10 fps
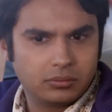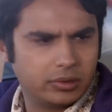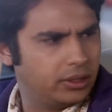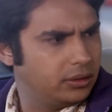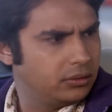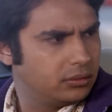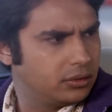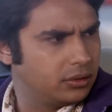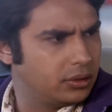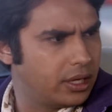Really?
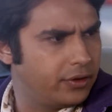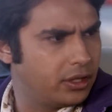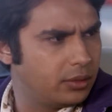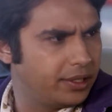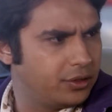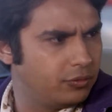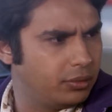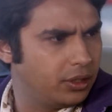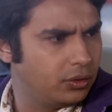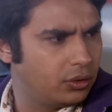So every other place you've
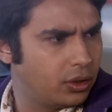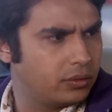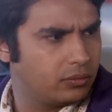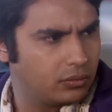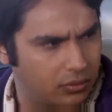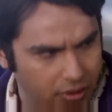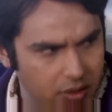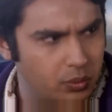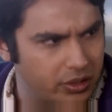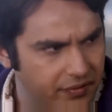been, you thought
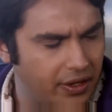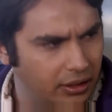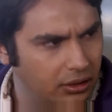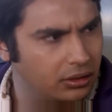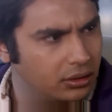this was fine?